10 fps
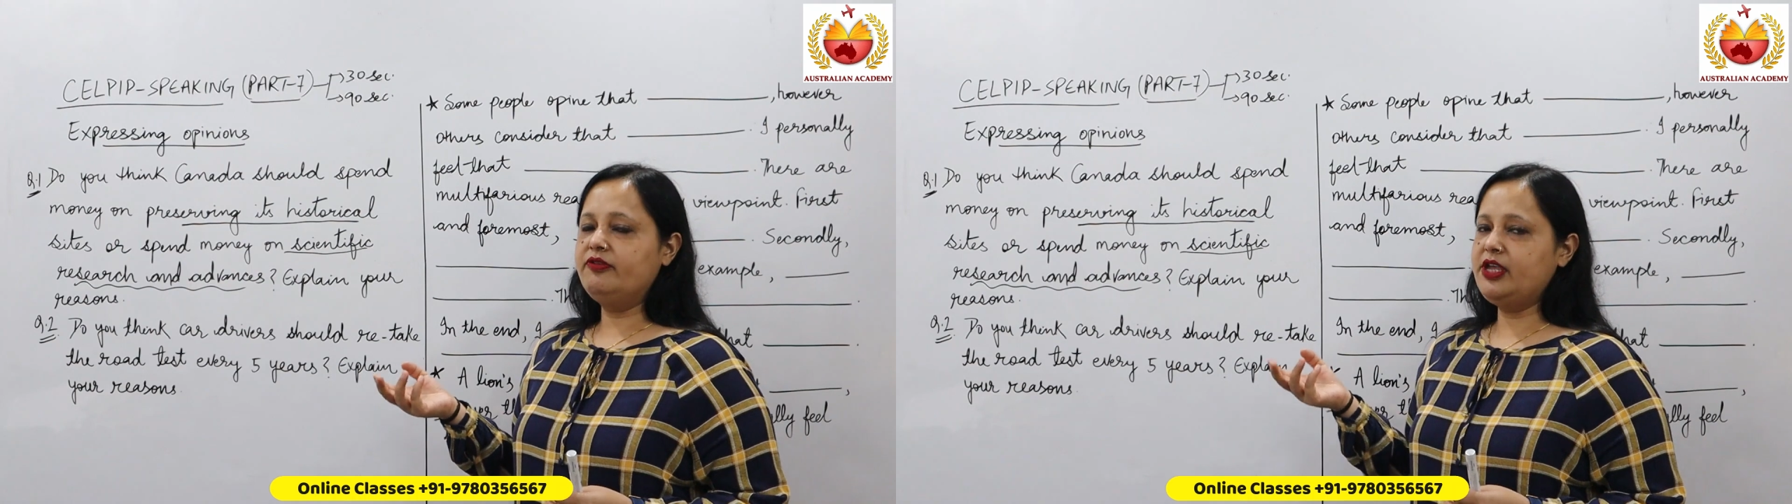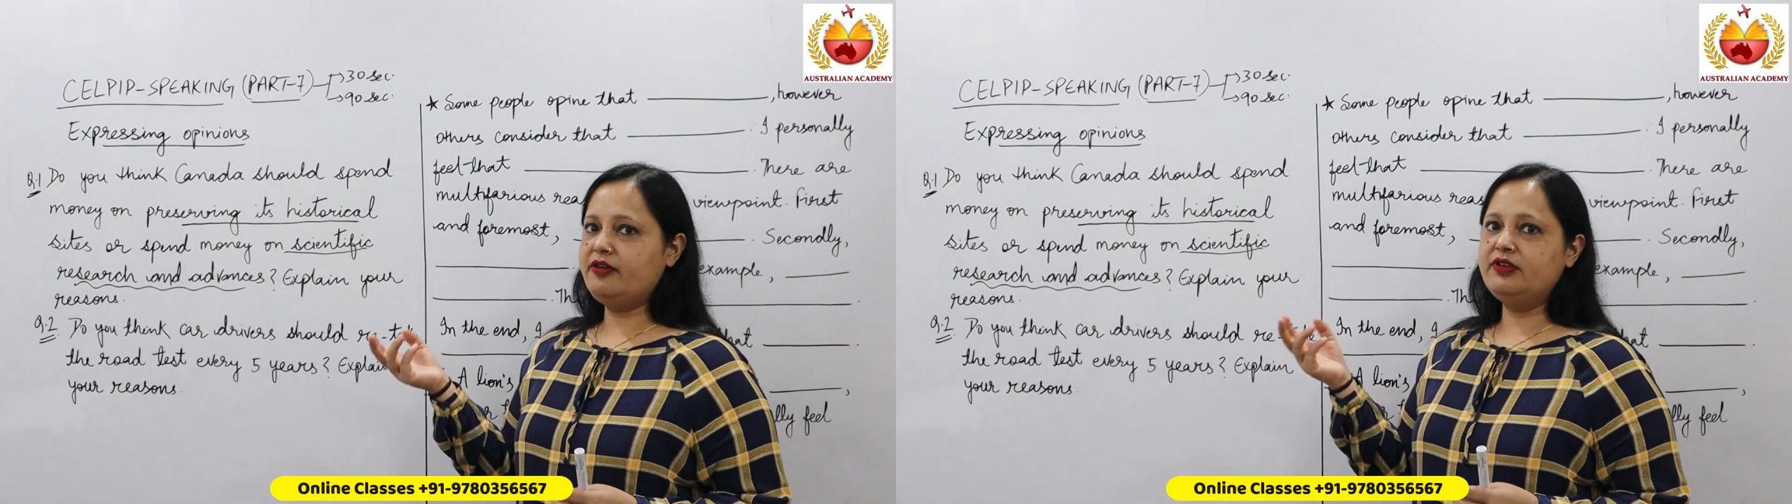
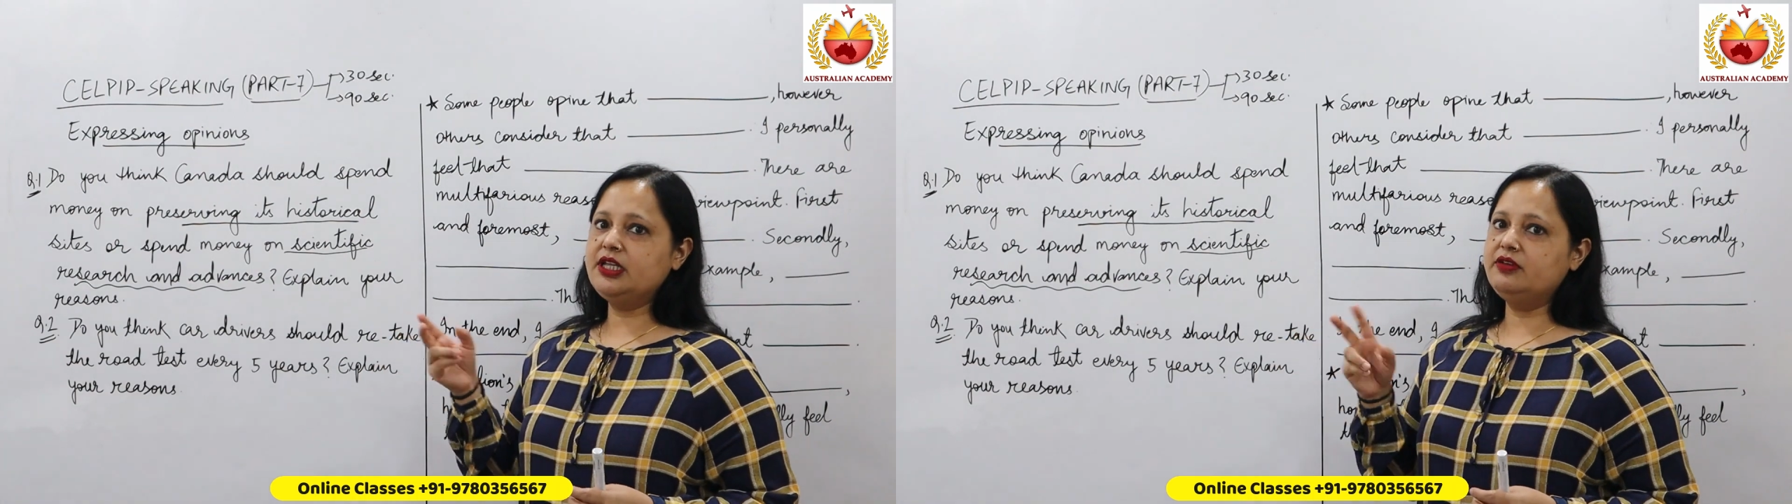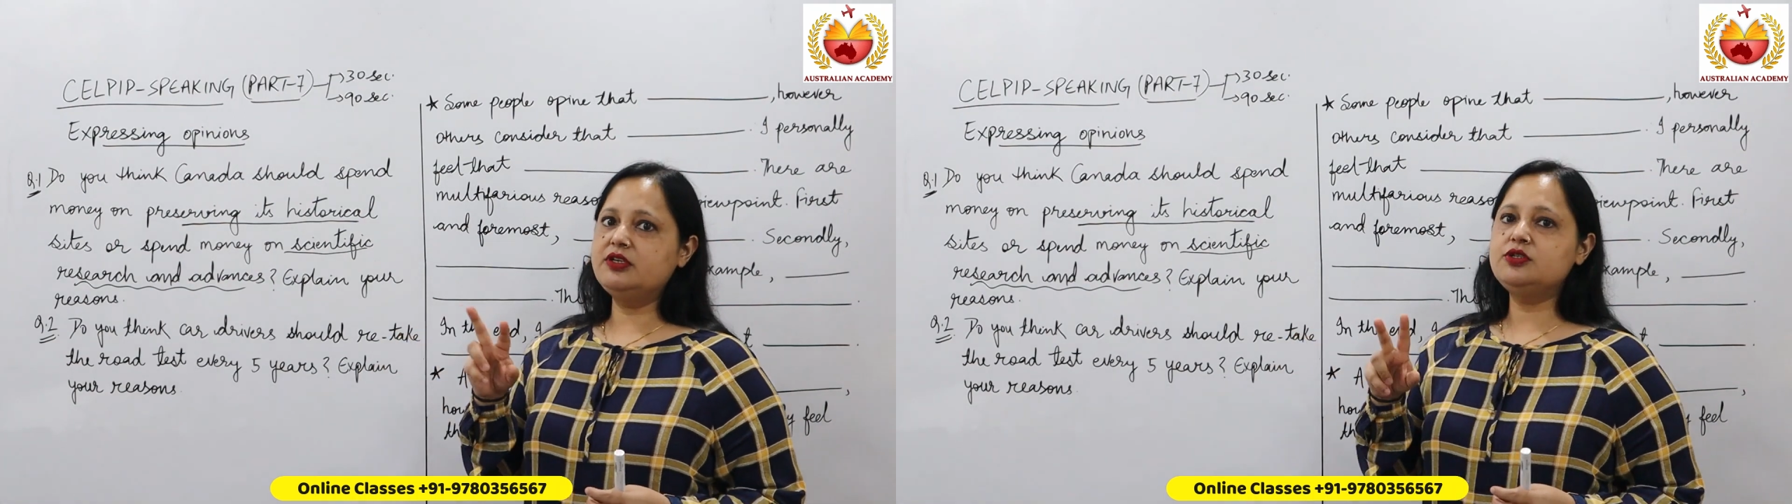We
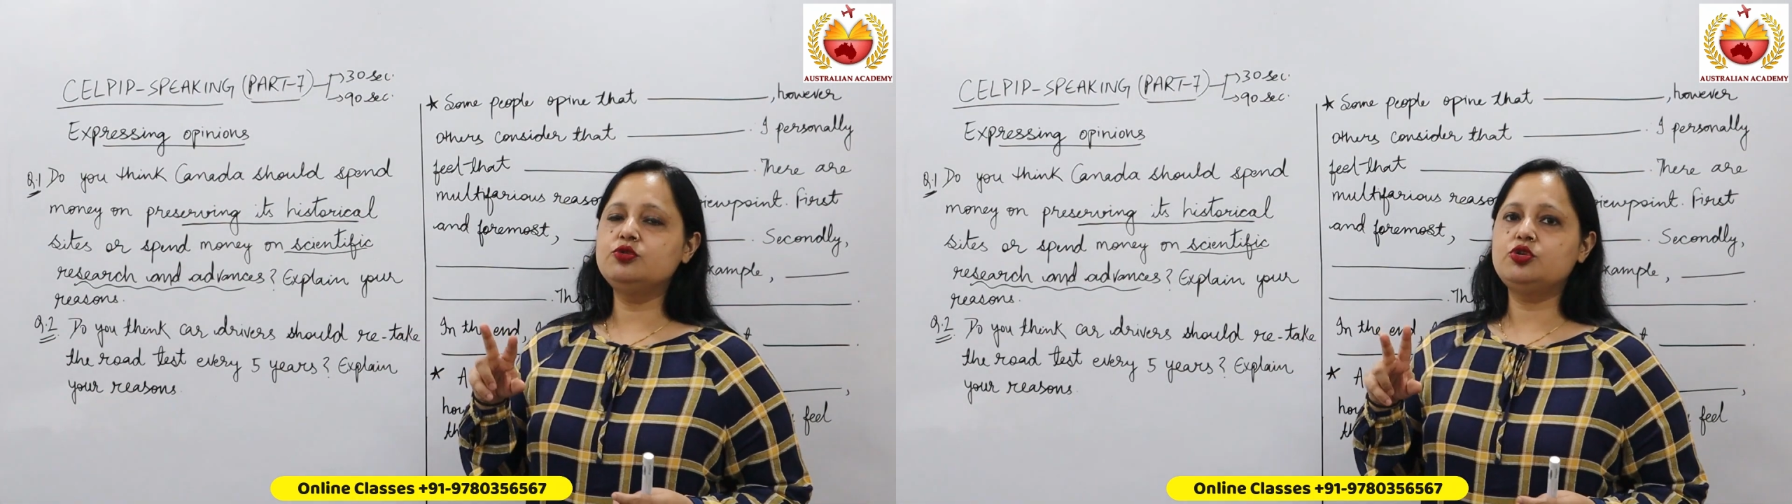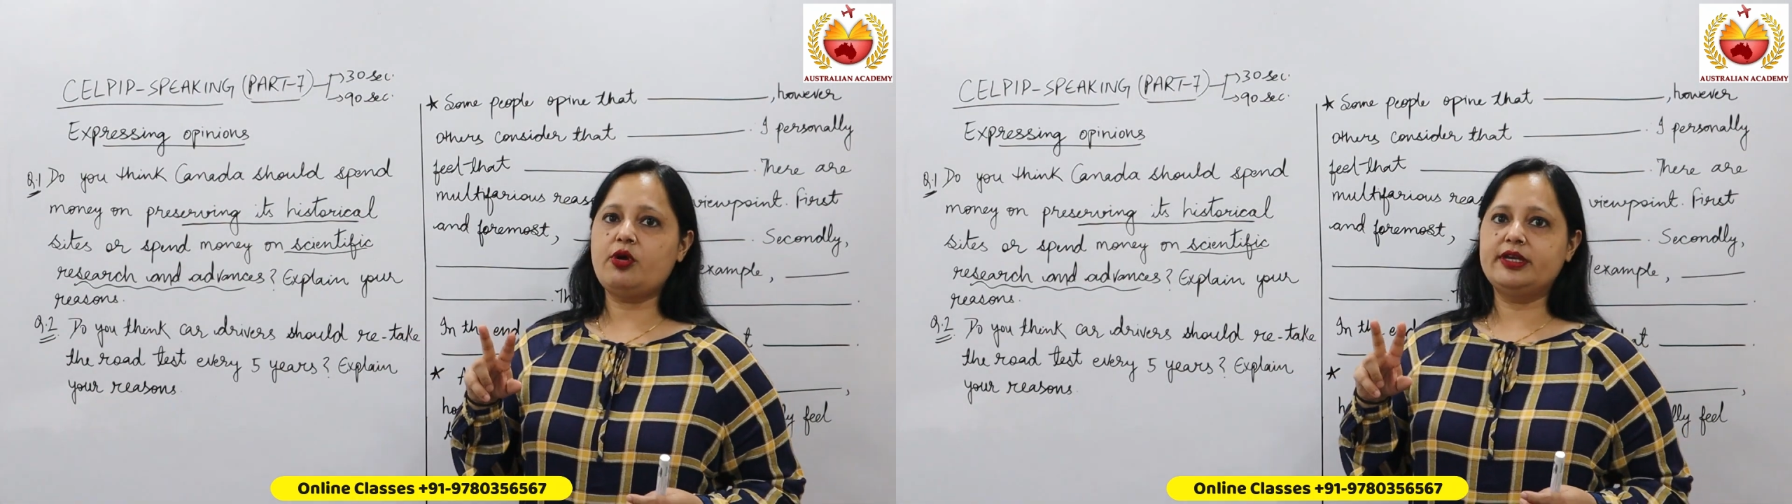haven't given
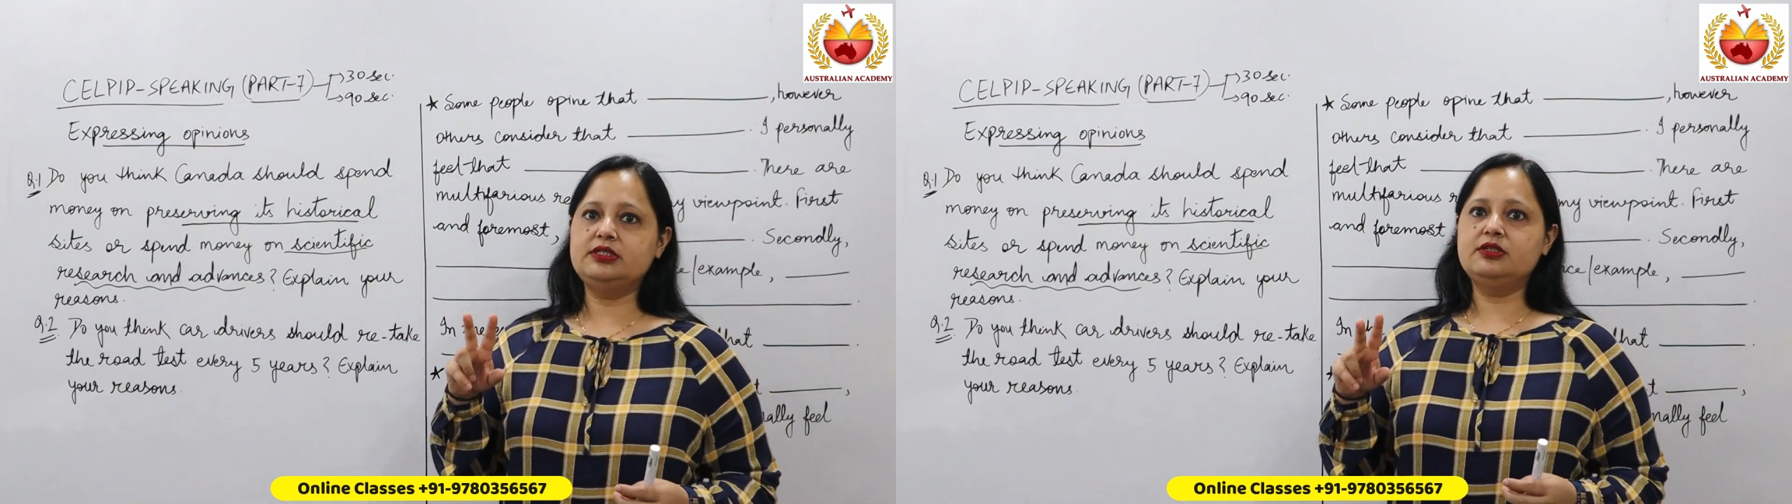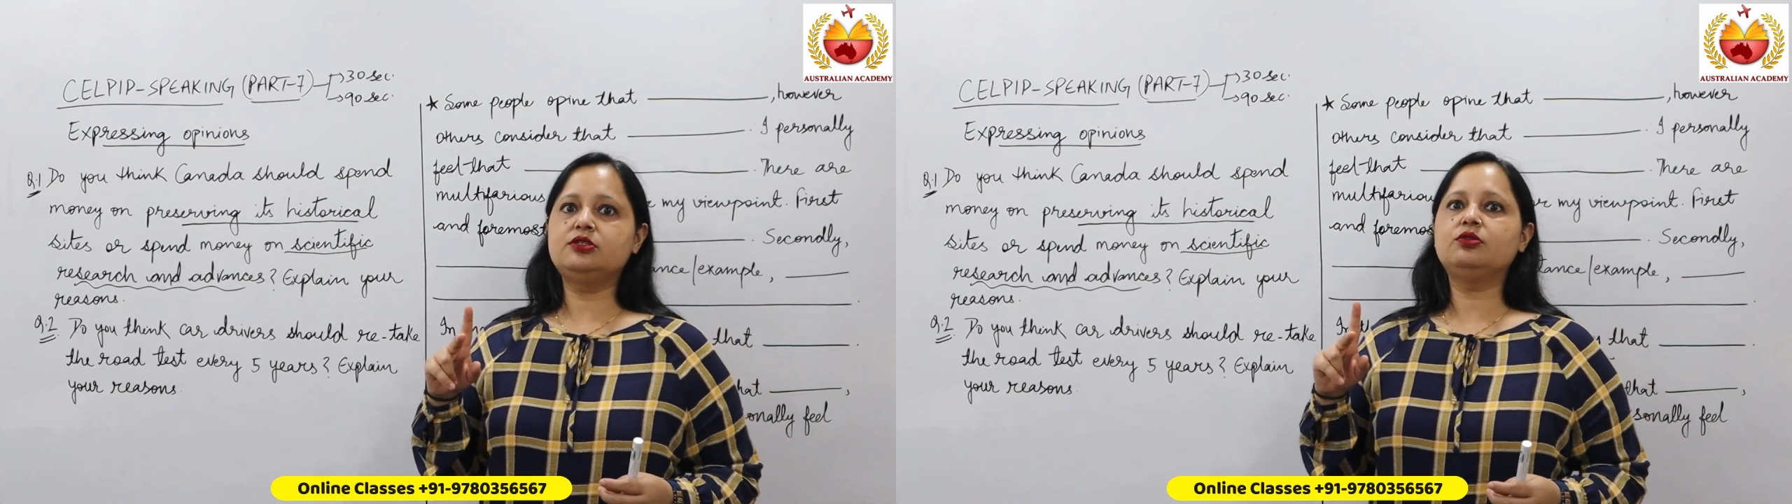2 choices